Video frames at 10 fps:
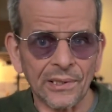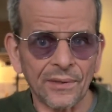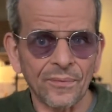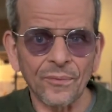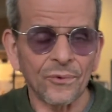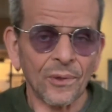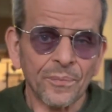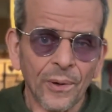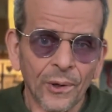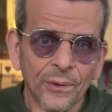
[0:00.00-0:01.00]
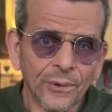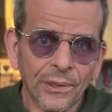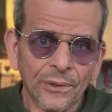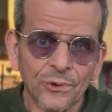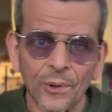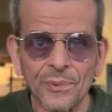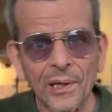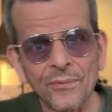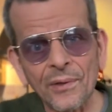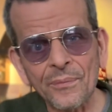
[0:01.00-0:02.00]
and some pottery shops
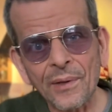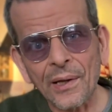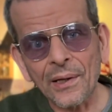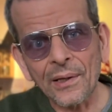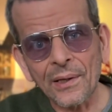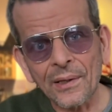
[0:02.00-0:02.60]
have them, like